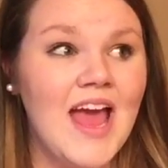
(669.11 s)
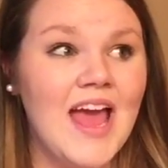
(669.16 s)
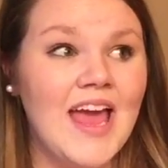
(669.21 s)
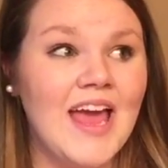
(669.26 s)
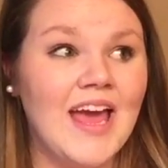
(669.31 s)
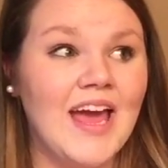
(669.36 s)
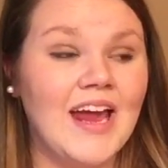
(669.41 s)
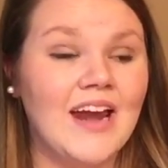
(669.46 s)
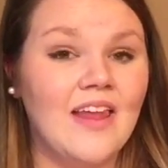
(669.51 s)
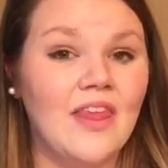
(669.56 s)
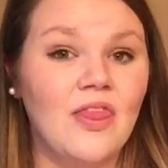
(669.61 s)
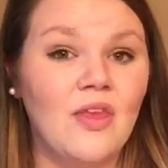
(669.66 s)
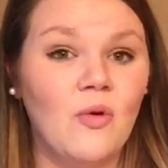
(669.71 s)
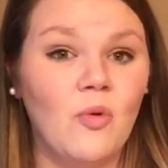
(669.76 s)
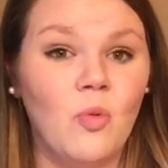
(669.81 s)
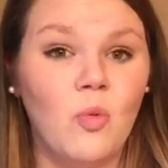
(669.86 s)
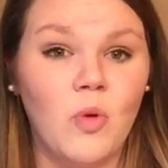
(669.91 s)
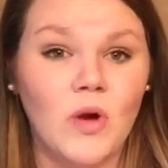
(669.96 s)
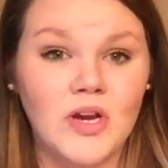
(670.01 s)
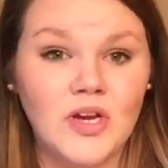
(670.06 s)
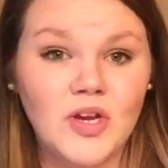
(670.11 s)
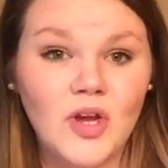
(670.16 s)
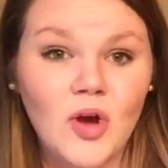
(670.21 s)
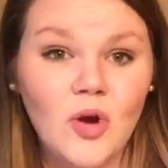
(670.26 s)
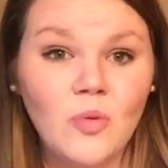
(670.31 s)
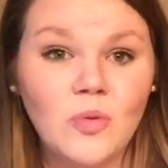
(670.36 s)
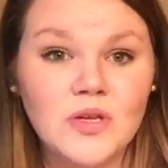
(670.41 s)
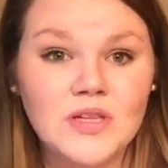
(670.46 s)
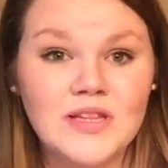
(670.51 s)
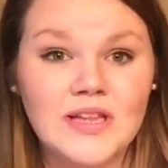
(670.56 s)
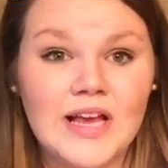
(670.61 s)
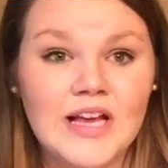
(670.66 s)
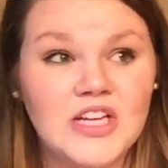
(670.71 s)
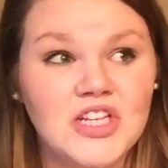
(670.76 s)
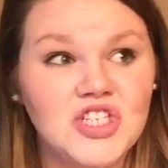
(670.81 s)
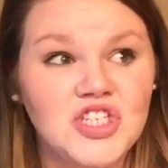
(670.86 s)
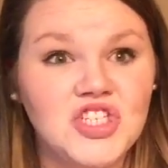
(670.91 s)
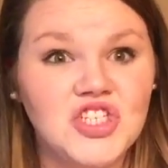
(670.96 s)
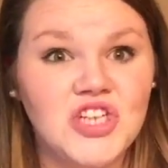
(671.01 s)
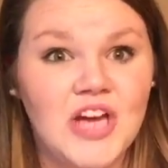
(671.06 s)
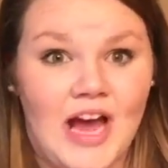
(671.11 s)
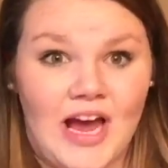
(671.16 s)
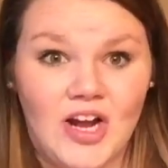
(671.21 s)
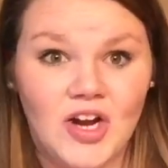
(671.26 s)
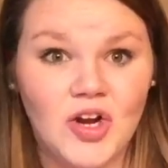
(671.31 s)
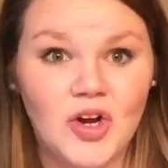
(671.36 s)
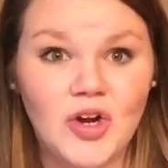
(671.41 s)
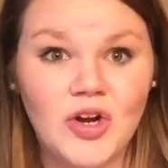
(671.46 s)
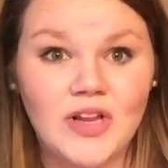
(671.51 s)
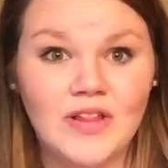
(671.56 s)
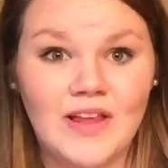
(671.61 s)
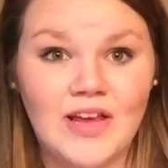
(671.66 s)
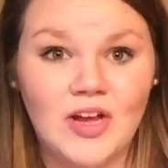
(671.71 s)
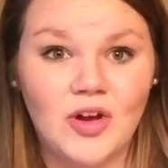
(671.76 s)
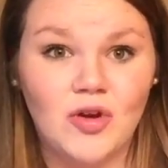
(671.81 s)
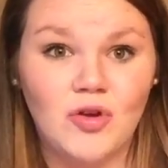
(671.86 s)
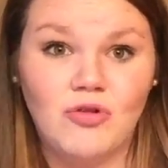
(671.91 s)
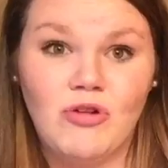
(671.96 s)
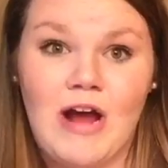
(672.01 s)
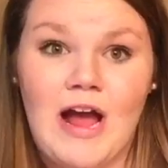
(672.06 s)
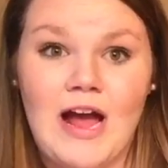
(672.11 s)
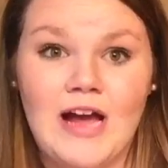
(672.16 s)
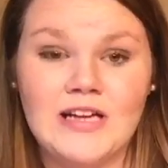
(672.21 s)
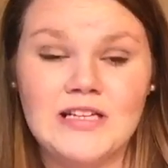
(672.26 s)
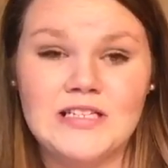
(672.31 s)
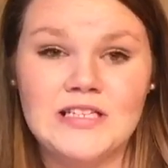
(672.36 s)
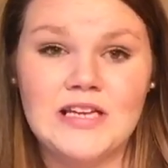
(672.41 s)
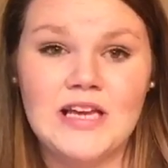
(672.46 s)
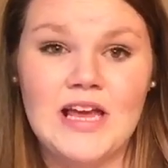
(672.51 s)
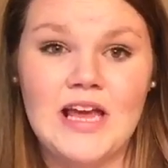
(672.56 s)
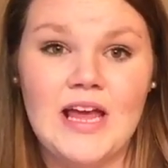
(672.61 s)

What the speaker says: and the window was like shattered, like cracked,